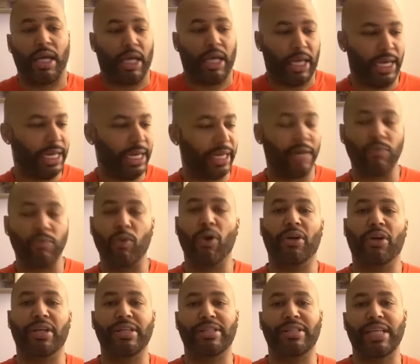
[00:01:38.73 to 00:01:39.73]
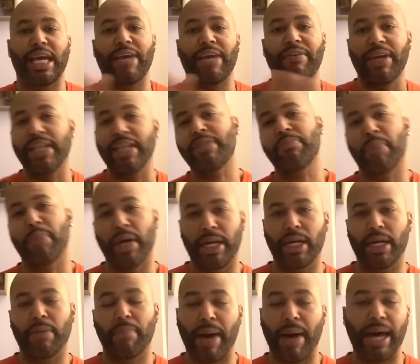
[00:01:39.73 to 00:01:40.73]
He didn't work and save his
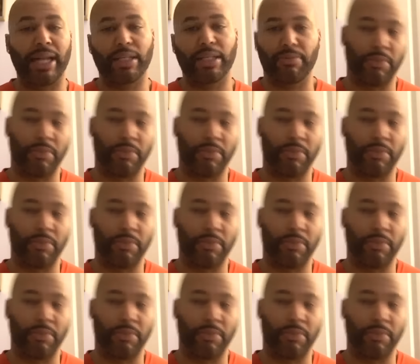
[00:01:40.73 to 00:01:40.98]
money to buy this